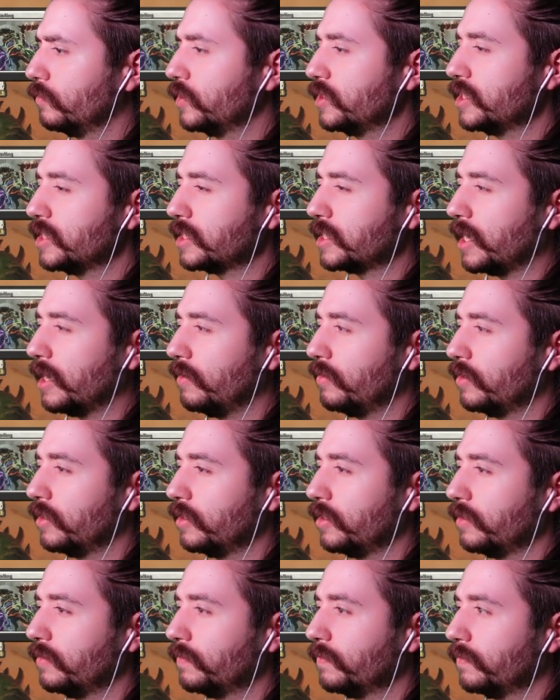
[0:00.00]
What's this counter on
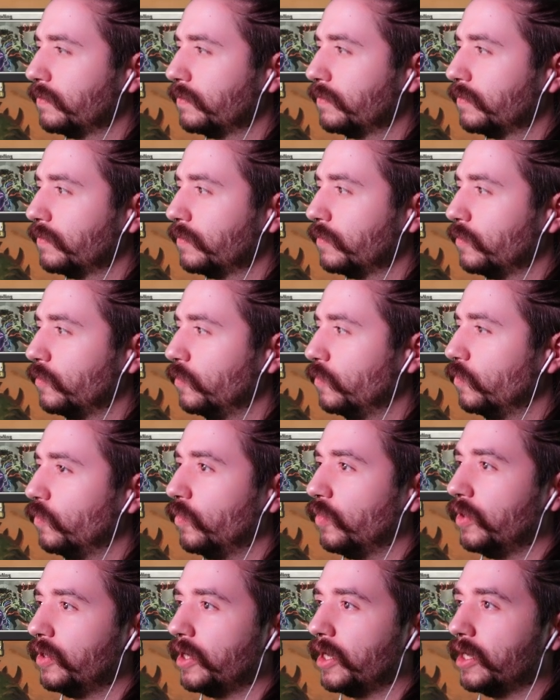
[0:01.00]
you?
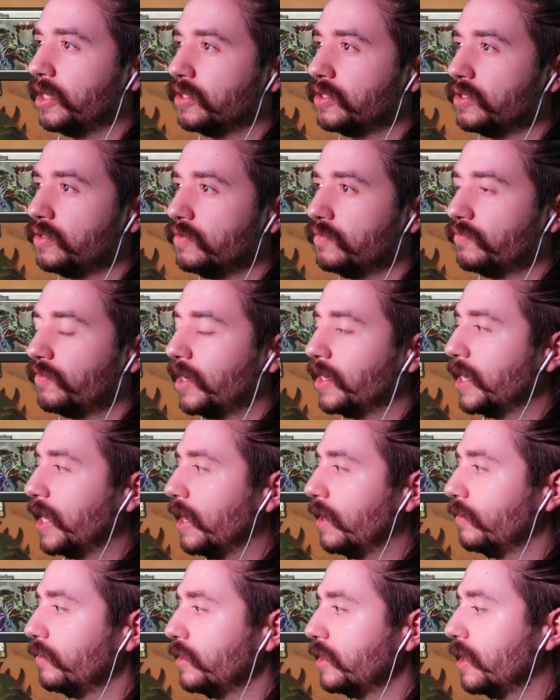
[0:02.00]
1 and 2.
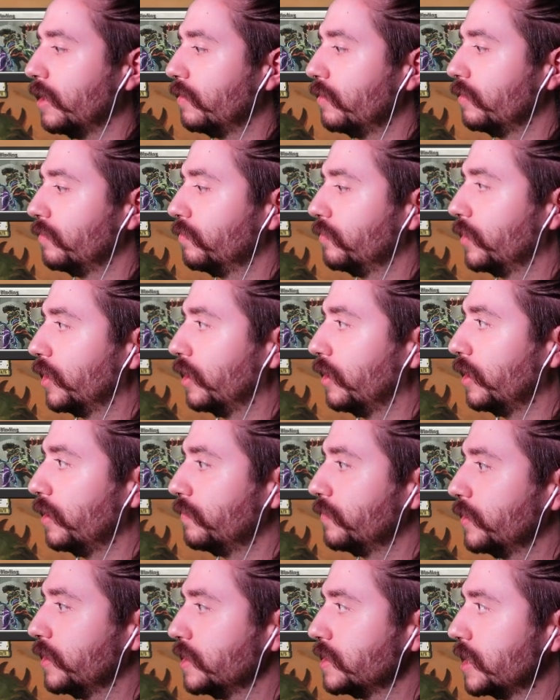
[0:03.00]
Finality counter. Oh yeah,
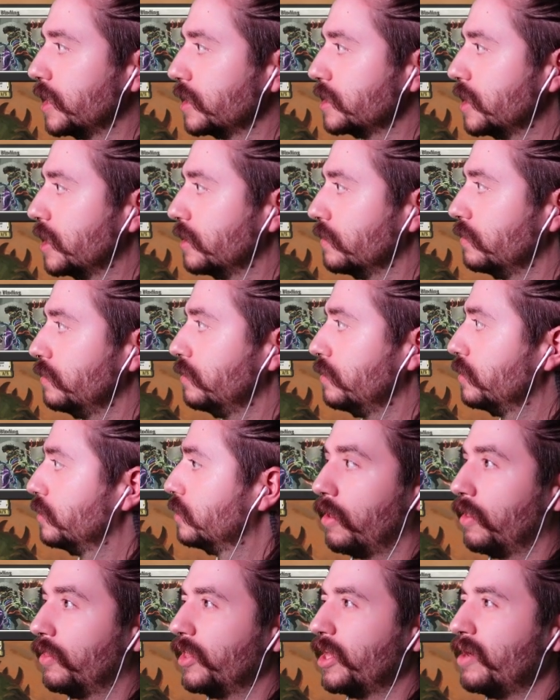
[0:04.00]
he gets exiled.
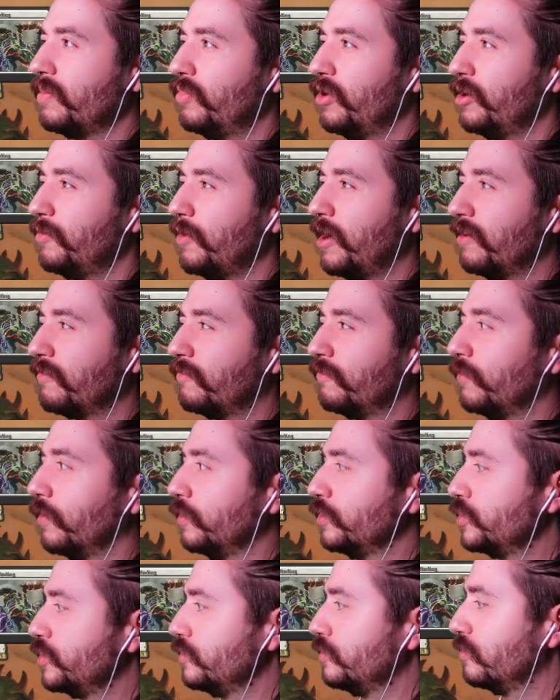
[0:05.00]
They didn't bring back
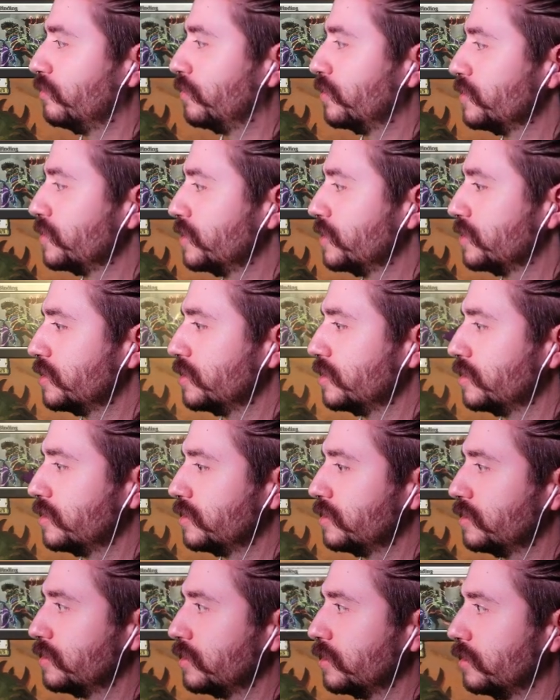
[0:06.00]
Virtue of Persistence.
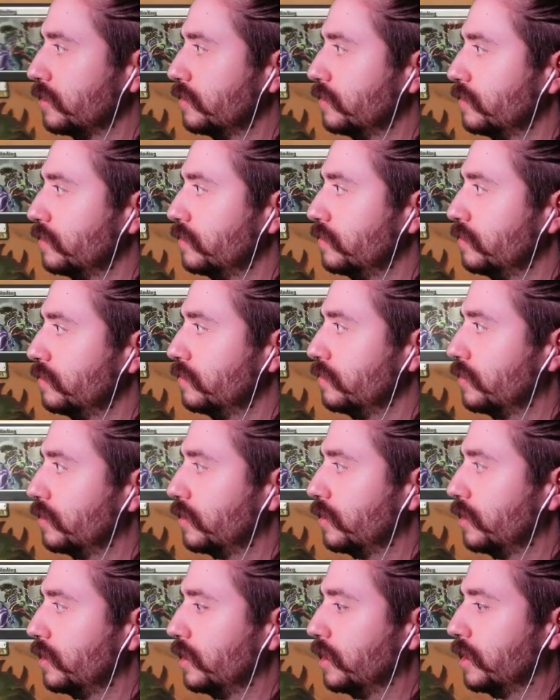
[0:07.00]
So,
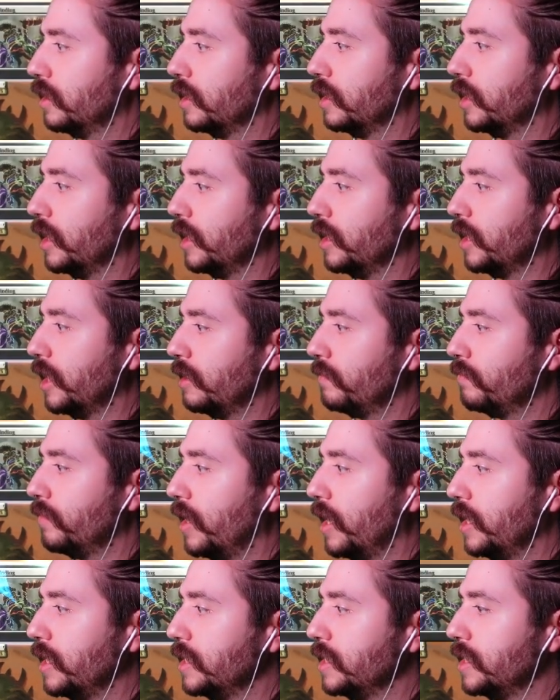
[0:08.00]
Leyline
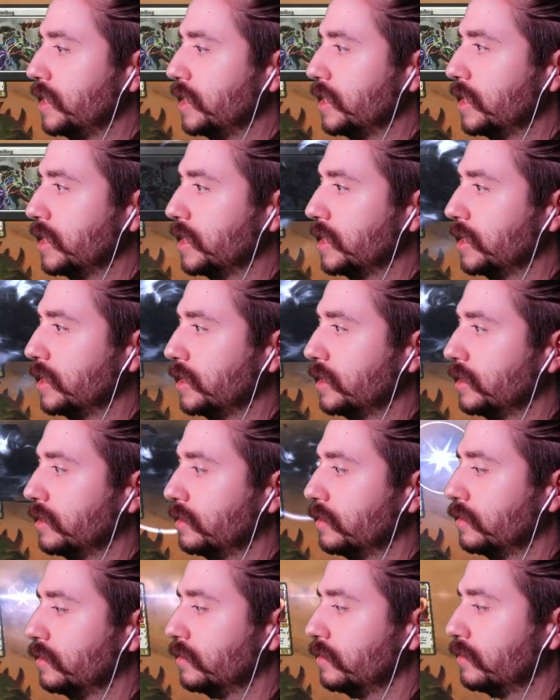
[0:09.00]
Binding.
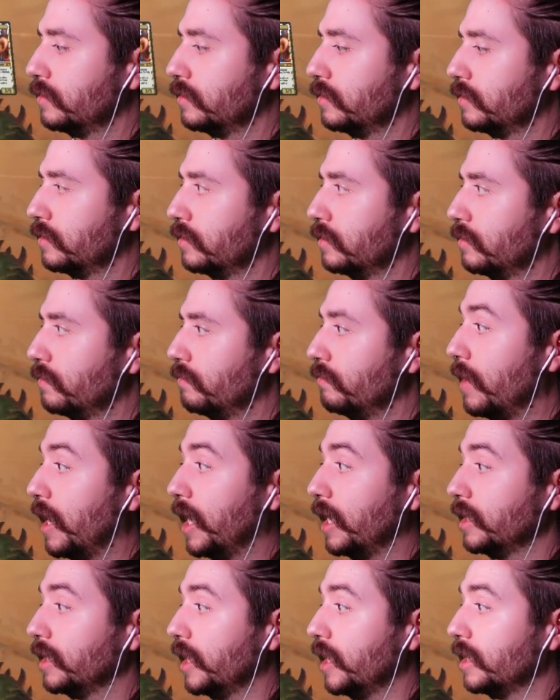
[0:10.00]

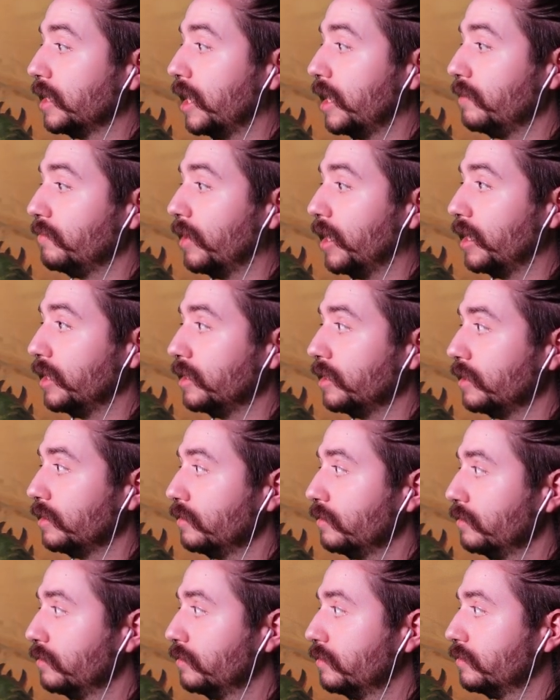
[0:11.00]
My Leyline
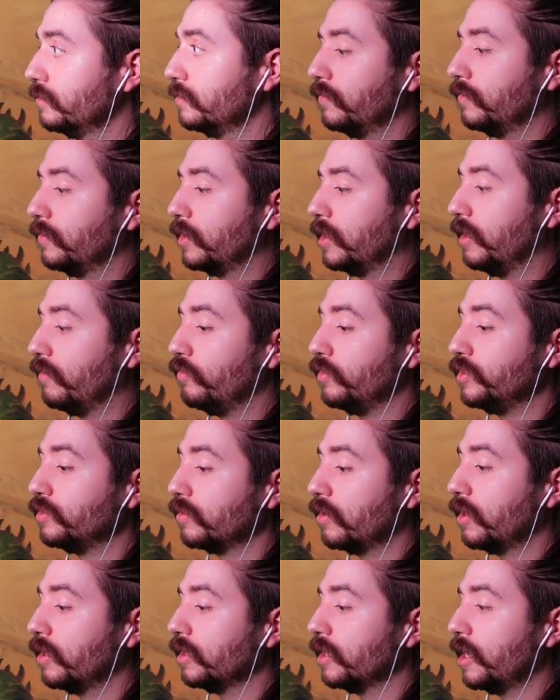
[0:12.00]
Binding. If we
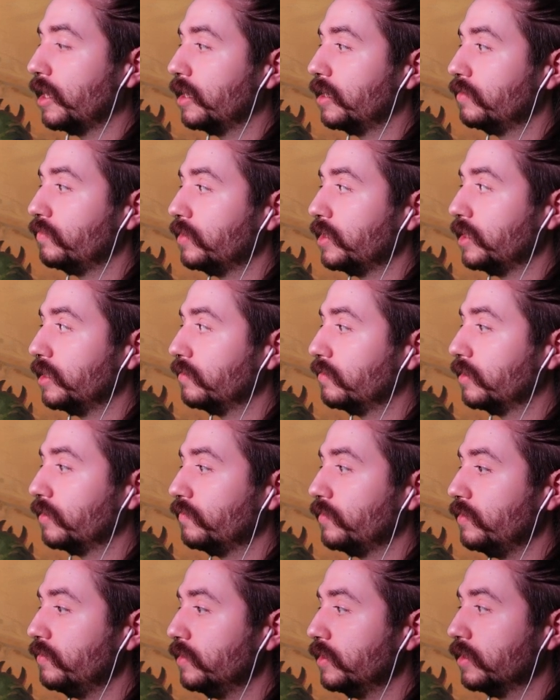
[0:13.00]
draw a land, we can get rid of
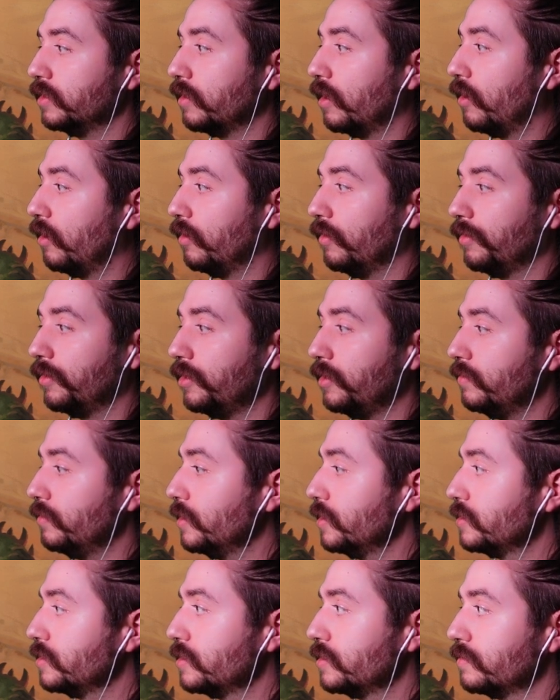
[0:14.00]
Yuna, all the
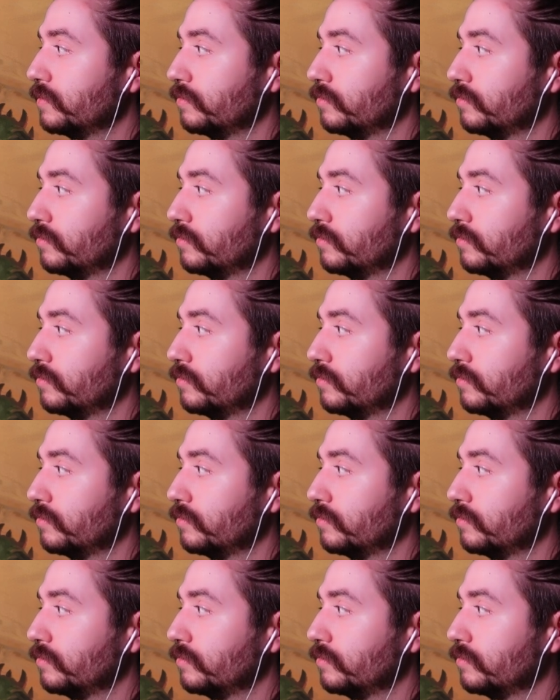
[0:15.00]
Yunas.